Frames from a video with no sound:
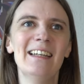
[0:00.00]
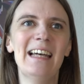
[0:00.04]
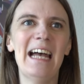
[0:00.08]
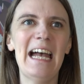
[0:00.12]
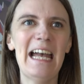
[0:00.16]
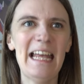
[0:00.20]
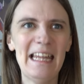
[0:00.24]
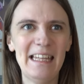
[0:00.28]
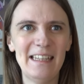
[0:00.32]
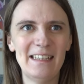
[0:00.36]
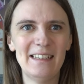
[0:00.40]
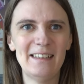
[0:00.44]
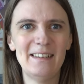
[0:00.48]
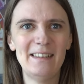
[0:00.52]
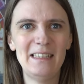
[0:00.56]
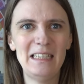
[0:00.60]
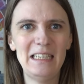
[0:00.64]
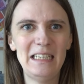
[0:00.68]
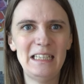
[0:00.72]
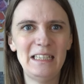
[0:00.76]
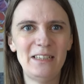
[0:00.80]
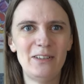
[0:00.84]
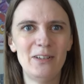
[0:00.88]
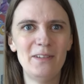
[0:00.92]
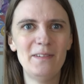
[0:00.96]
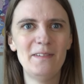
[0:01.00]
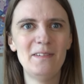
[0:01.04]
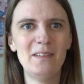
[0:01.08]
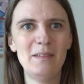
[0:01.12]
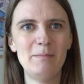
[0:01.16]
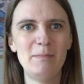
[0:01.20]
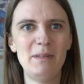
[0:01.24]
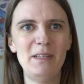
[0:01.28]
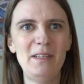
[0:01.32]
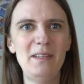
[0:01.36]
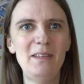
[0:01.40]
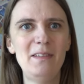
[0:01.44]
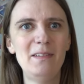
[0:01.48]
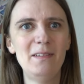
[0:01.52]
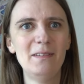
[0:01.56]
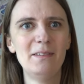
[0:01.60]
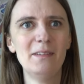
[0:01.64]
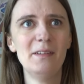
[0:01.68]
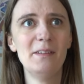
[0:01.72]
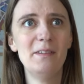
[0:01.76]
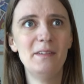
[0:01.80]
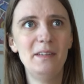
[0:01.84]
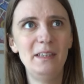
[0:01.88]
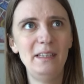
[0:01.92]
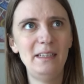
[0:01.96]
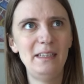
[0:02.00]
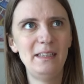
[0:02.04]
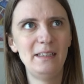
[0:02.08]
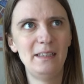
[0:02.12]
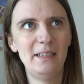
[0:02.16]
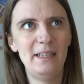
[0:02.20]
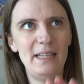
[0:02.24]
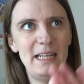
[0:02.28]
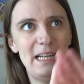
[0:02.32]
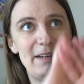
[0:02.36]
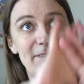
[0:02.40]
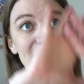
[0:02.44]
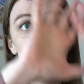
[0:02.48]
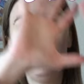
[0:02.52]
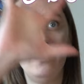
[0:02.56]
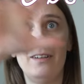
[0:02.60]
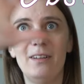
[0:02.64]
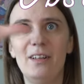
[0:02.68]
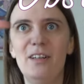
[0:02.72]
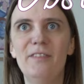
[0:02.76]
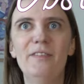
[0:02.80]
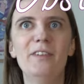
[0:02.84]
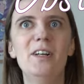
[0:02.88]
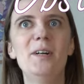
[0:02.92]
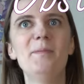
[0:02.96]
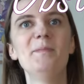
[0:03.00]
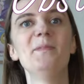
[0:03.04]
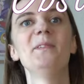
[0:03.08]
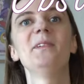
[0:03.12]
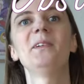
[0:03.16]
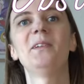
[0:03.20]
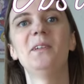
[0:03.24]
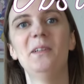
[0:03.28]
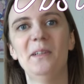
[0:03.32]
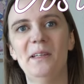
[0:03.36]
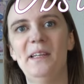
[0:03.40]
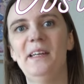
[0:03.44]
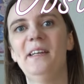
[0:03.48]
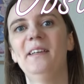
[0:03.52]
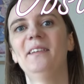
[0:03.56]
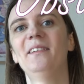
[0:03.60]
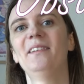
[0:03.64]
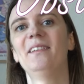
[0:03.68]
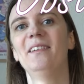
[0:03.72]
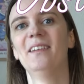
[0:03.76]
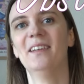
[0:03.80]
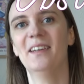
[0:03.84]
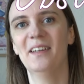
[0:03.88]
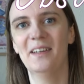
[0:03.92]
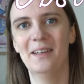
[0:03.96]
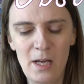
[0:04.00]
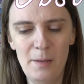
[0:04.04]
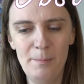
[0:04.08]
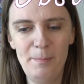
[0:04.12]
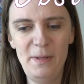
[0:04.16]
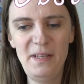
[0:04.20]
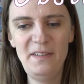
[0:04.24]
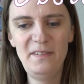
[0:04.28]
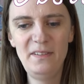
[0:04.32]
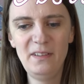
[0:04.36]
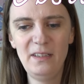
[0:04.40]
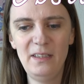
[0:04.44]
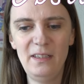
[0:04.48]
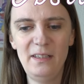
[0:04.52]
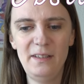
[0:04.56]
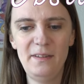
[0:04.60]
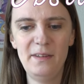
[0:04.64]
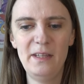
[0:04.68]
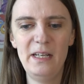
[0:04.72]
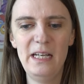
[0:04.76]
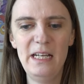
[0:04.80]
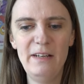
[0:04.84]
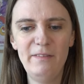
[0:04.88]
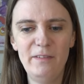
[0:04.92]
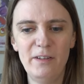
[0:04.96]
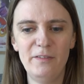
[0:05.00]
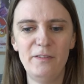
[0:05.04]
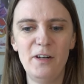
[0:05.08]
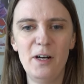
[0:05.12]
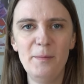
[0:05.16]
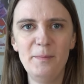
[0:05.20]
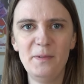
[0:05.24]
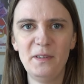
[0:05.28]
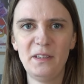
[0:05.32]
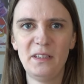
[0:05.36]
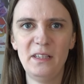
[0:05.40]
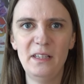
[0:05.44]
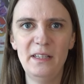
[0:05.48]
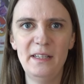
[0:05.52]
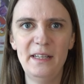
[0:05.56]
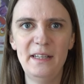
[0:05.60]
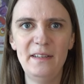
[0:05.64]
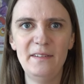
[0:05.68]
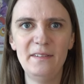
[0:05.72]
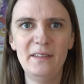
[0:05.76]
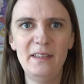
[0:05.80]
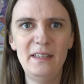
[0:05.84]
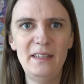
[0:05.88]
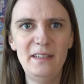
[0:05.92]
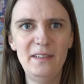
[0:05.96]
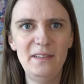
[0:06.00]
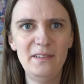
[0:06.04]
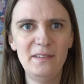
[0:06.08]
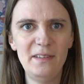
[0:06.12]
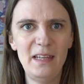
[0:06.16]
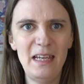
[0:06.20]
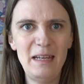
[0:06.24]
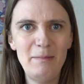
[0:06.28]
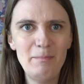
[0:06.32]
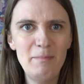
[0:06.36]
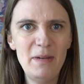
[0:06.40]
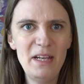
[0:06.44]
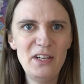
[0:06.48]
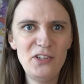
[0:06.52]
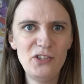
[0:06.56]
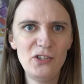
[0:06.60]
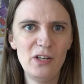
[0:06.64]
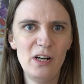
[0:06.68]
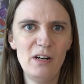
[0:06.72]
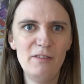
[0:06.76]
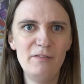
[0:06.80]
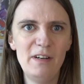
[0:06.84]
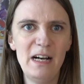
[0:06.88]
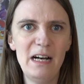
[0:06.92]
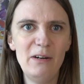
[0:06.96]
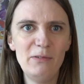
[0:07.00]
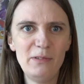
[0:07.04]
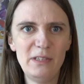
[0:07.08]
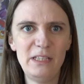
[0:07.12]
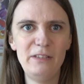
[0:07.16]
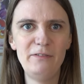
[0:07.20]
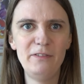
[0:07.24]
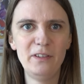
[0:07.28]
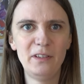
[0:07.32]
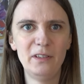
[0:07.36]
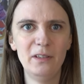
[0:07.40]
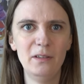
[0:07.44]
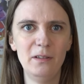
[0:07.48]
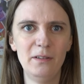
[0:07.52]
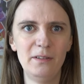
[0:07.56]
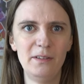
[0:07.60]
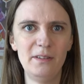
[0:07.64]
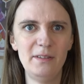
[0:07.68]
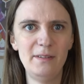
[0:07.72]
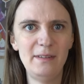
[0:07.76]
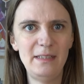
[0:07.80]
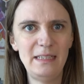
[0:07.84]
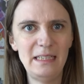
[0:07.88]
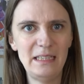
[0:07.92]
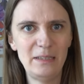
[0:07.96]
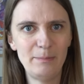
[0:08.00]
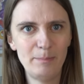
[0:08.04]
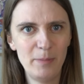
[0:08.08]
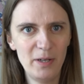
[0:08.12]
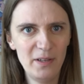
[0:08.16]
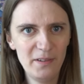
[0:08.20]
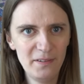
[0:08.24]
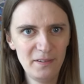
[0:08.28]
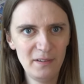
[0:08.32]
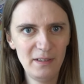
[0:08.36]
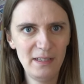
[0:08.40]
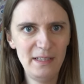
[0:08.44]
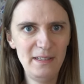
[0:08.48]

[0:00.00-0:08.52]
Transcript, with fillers: And the concept is the level of obstacleness. Basically, the level of obstacleness is a measure of how difficult the puzzle